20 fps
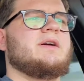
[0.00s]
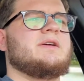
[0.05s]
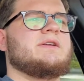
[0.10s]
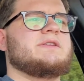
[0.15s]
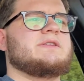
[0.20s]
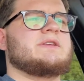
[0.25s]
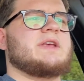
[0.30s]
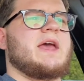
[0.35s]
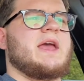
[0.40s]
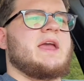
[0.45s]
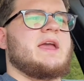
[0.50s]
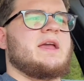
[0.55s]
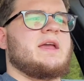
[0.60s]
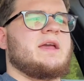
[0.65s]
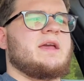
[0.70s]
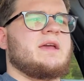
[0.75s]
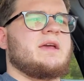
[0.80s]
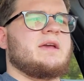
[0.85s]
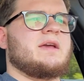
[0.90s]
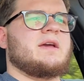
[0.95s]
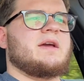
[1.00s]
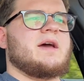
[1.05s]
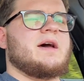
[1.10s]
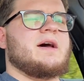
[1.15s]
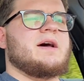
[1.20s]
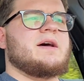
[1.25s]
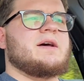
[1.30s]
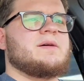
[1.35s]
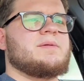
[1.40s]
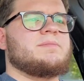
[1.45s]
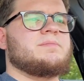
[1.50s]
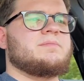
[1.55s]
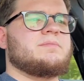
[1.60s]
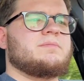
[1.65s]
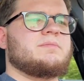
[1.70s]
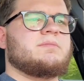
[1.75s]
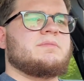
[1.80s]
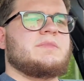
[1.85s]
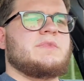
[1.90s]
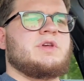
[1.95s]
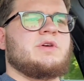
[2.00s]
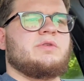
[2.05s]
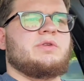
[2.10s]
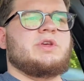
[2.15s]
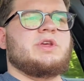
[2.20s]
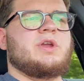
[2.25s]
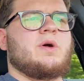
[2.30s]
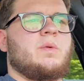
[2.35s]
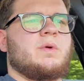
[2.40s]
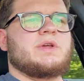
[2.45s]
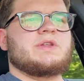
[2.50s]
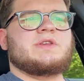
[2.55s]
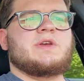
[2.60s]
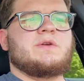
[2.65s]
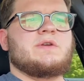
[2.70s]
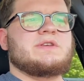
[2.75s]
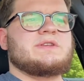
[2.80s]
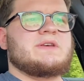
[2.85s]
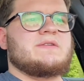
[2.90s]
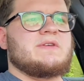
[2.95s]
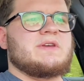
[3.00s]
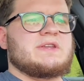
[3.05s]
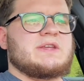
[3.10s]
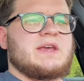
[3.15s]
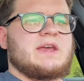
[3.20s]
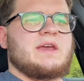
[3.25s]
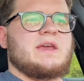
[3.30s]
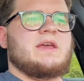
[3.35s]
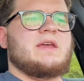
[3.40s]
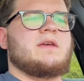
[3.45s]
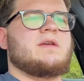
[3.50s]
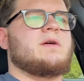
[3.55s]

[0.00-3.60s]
saying you don't want to tune a CVT,